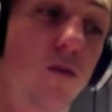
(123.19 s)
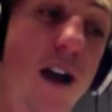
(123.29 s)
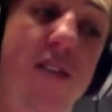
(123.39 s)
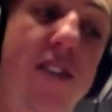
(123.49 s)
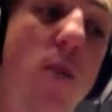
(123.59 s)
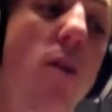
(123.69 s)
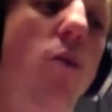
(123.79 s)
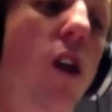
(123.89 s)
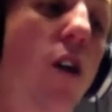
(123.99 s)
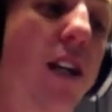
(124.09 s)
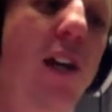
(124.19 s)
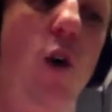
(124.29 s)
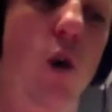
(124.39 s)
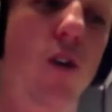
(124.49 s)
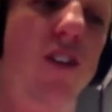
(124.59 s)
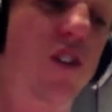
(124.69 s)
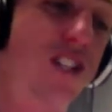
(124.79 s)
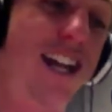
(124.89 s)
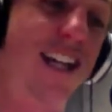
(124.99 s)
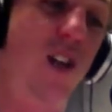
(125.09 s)
while someone will only order a
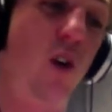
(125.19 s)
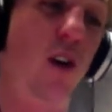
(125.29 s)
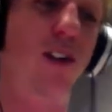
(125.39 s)
steak or